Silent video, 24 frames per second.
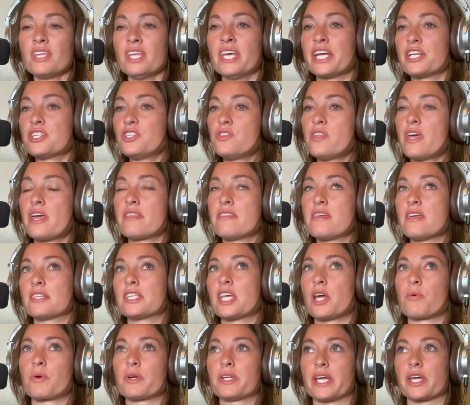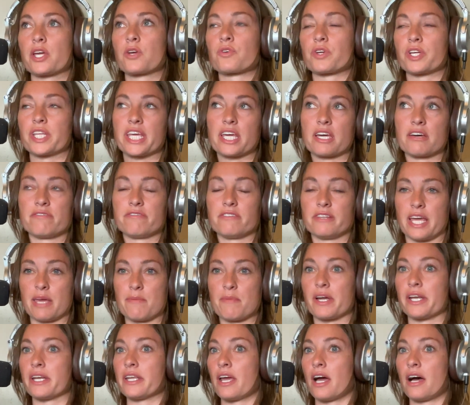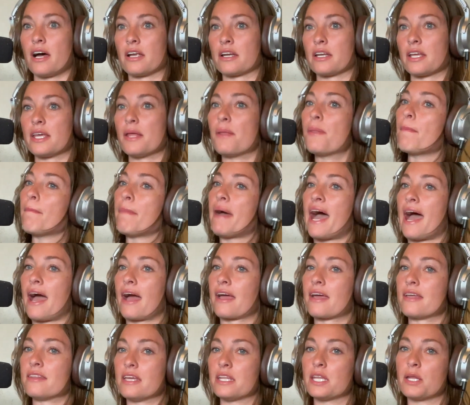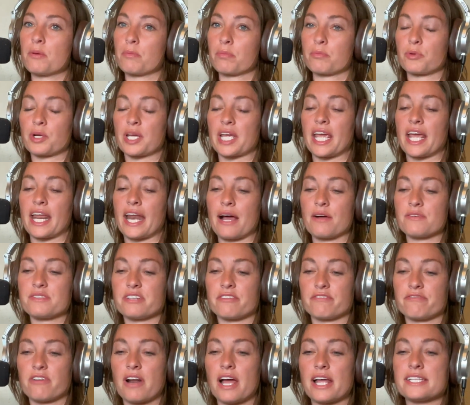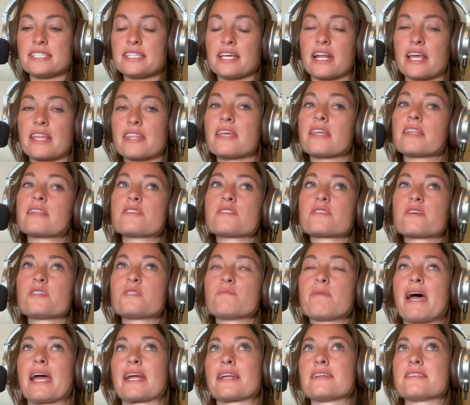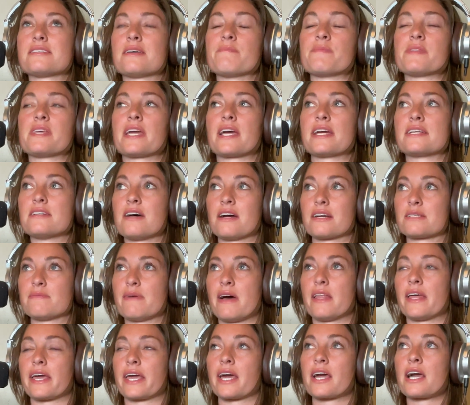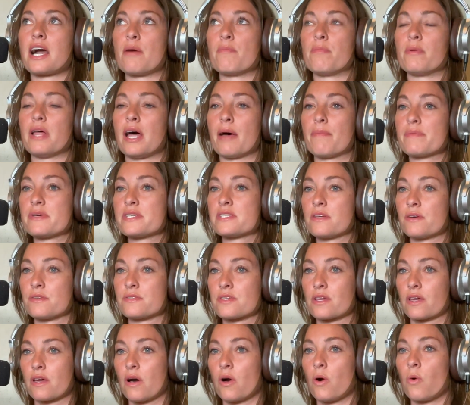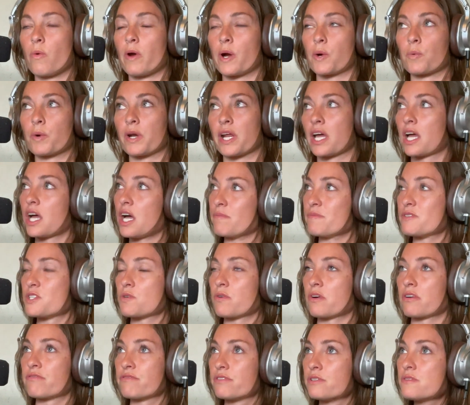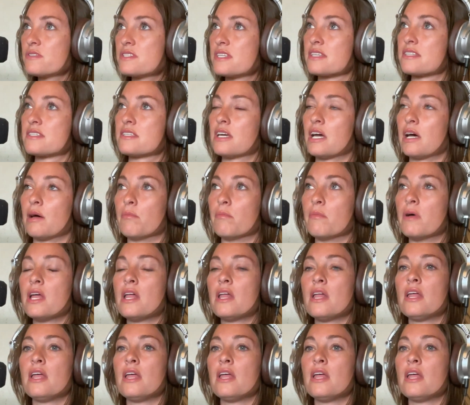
like do they think they were like grilling a filet mignon and back and then bringing it out to front and i think this goes back to something i talked about like a couple episodes ago where when it comes to our food system